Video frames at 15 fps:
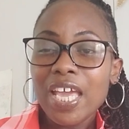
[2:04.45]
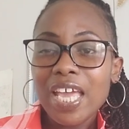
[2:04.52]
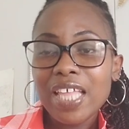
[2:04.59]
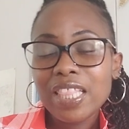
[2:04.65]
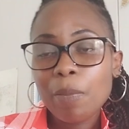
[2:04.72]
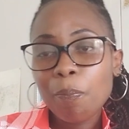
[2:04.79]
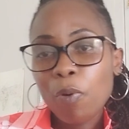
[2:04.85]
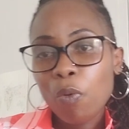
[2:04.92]

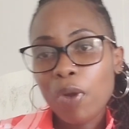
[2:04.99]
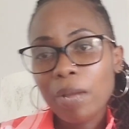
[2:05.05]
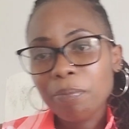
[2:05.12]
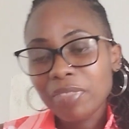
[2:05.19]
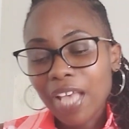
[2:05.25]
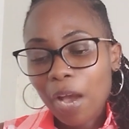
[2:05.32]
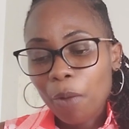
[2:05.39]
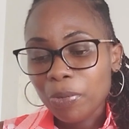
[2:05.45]
In the
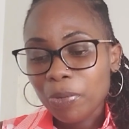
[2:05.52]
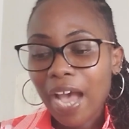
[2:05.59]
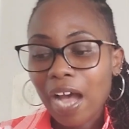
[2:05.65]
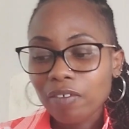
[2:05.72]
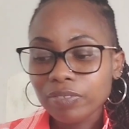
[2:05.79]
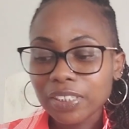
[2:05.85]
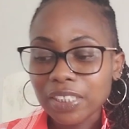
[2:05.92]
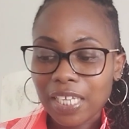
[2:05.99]
poem that we
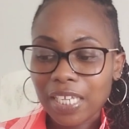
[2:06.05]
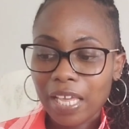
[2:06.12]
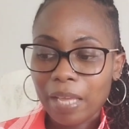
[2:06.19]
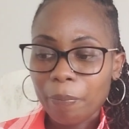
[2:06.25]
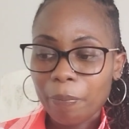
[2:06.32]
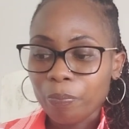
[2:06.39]
have today,